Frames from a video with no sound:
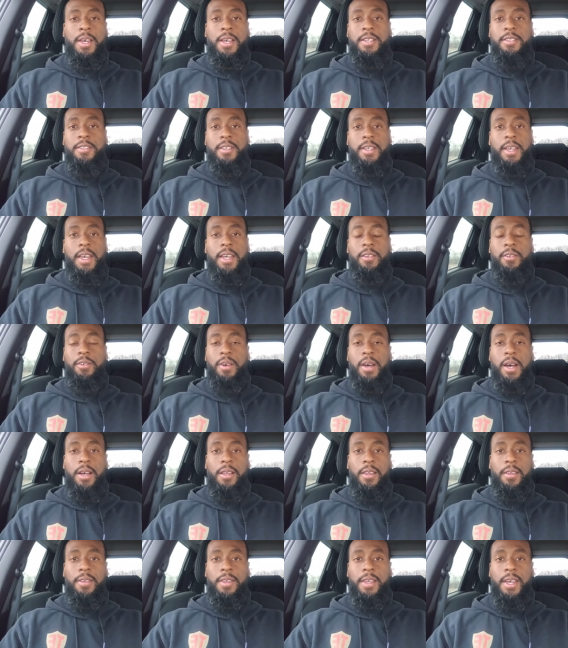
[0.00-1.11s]
to handle
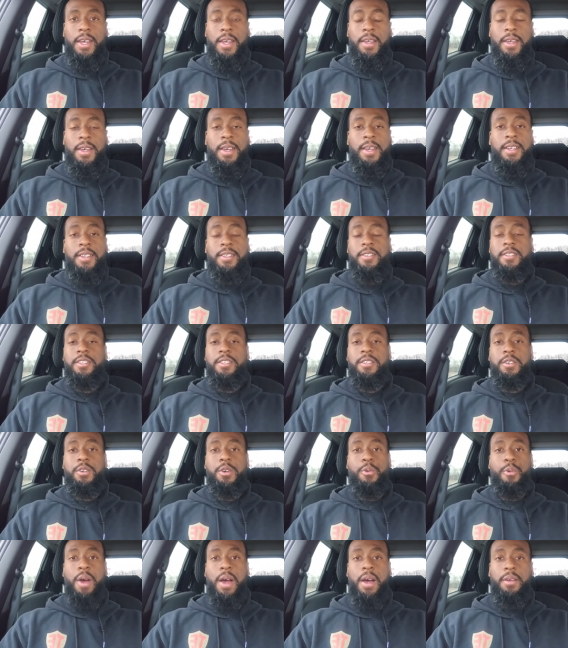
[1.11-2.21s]
all of that and still
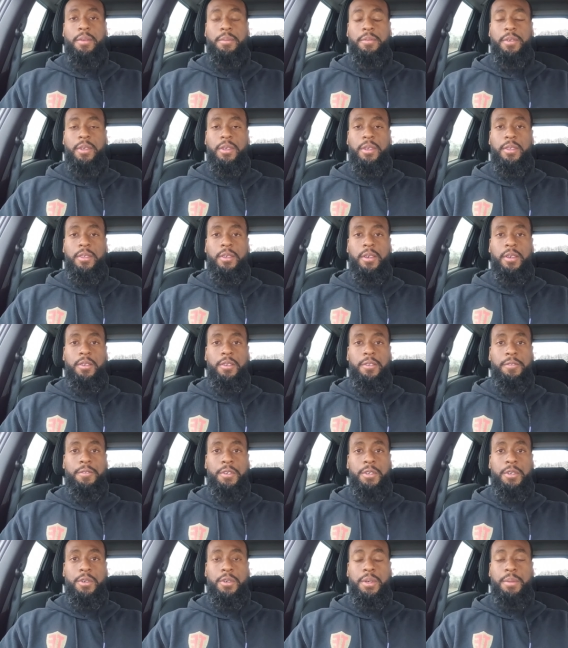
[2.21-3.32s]
go out and, and, on the
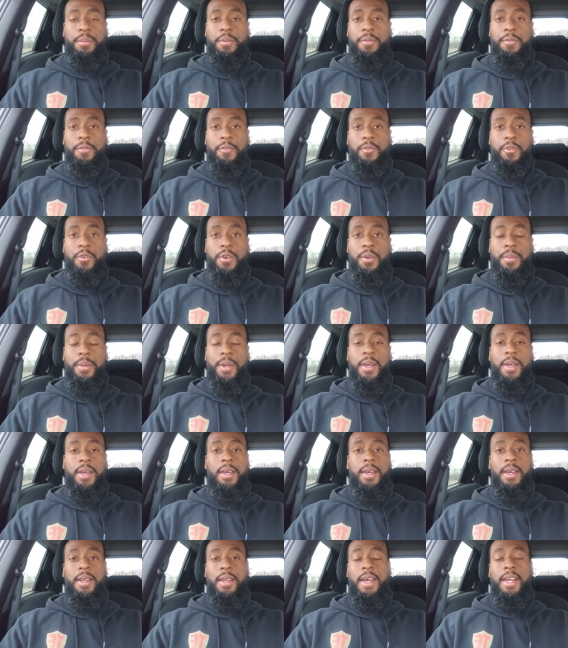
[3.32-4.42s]
field and perform
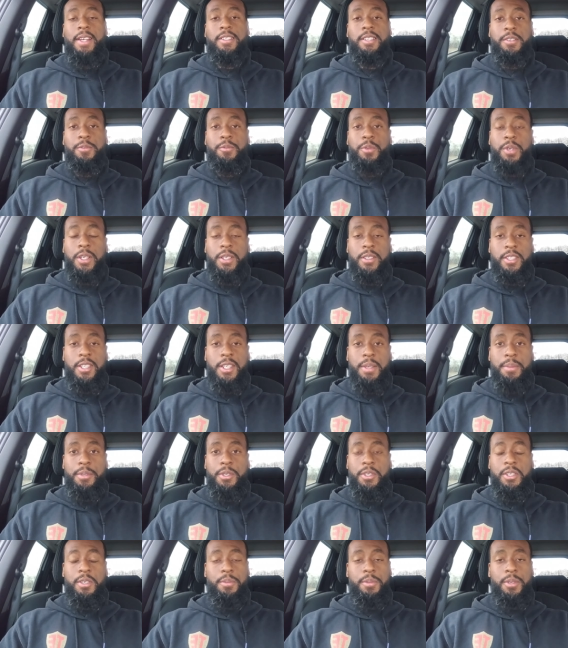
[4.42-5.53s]
and actually win a
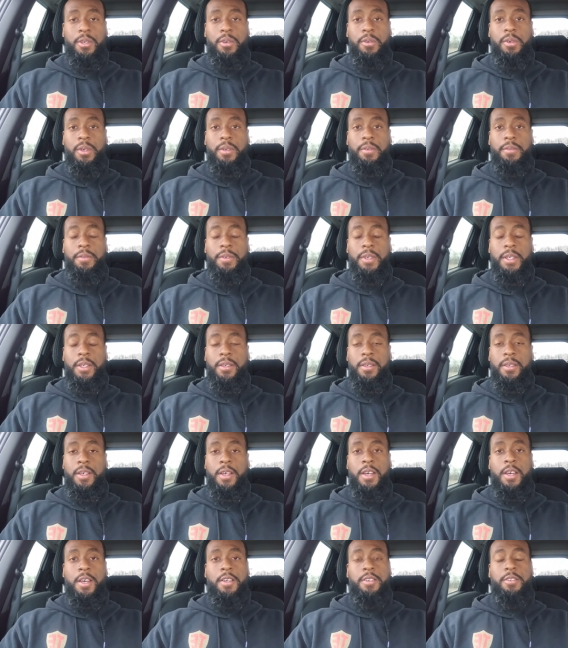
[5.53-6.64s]
championship and go undefeated.
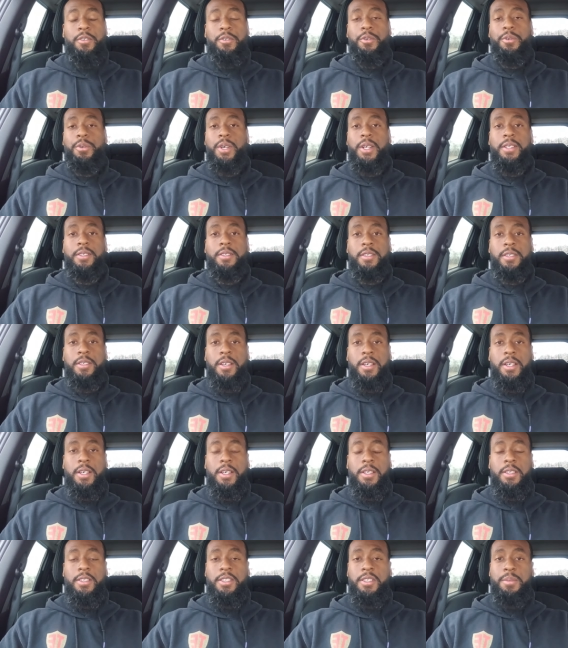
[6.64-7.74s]
So credit to
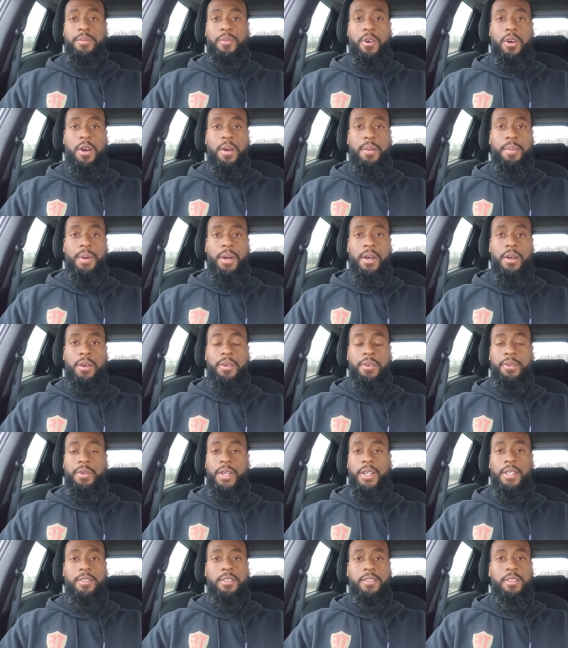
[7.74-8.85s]
uh, Jim Harbaugh,
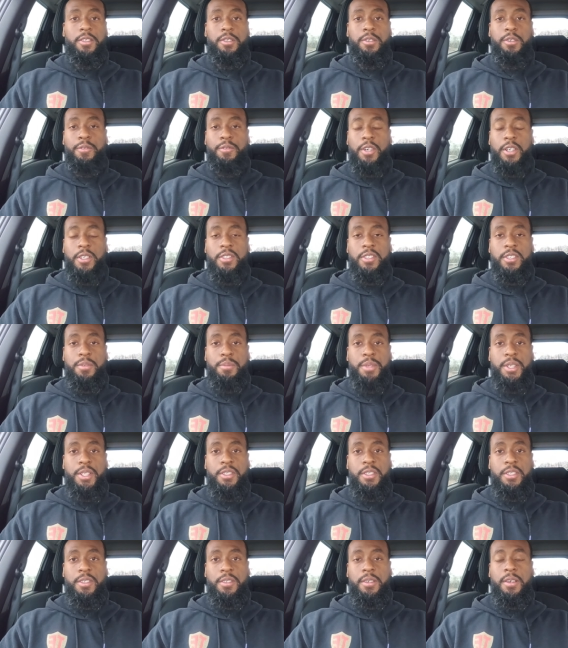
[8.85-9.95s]
credit to the University of
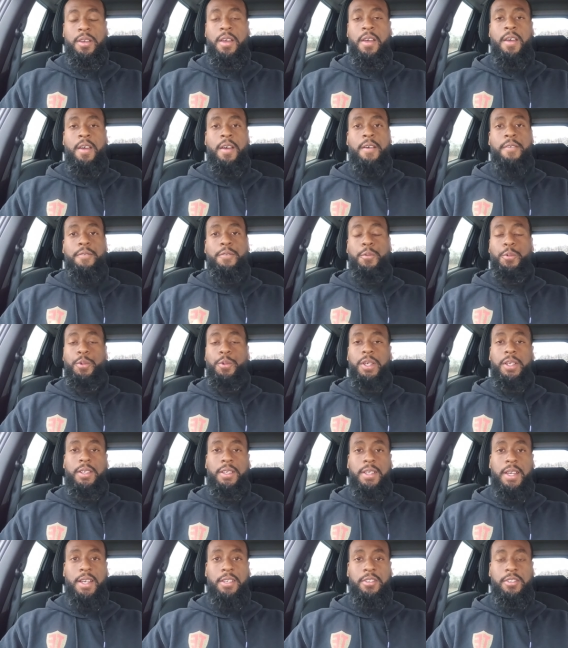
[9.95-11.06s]
Michigan for winning the
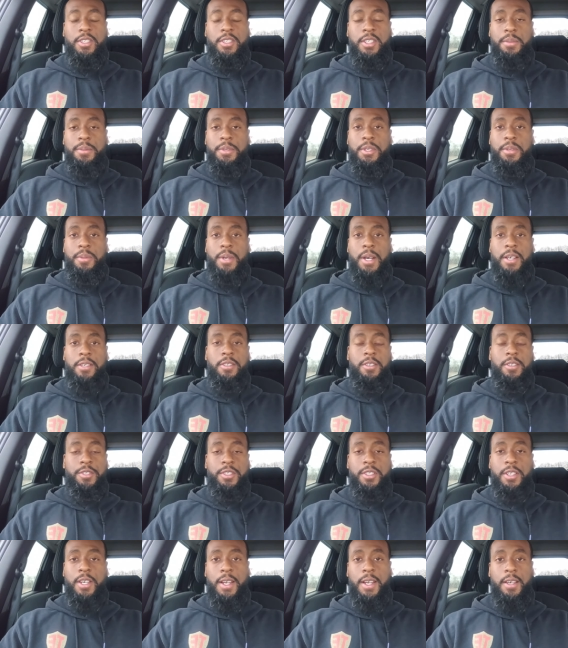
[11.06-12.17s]
national championship. Also,
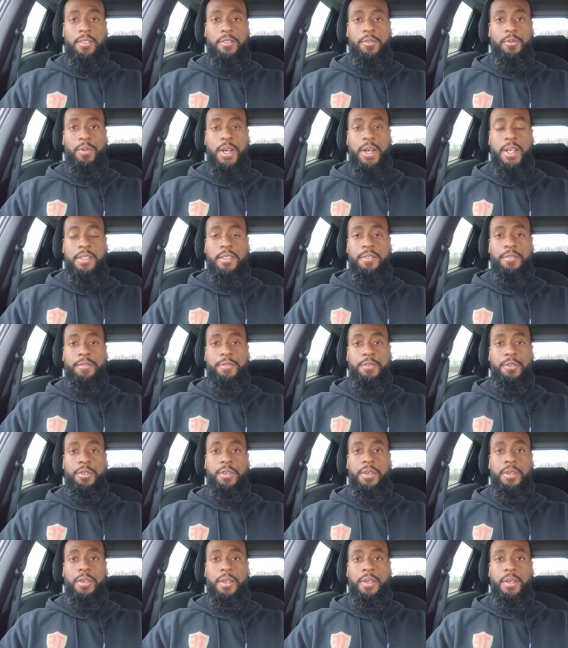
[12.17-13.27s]
shout out to Washington
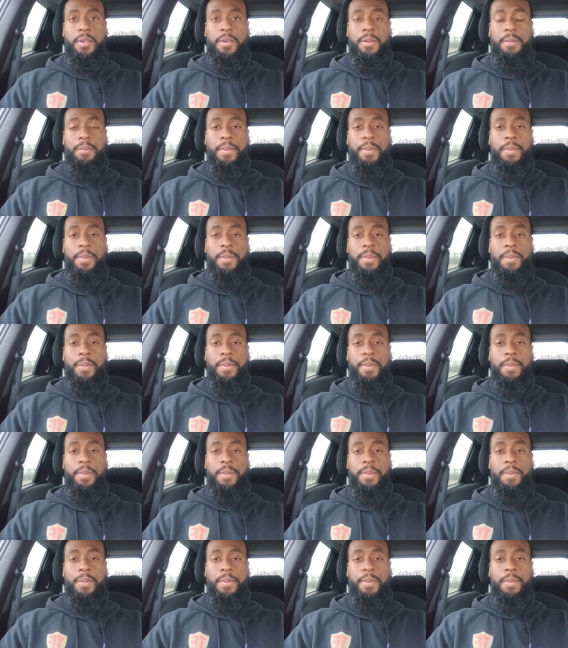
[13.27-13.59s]
for uh,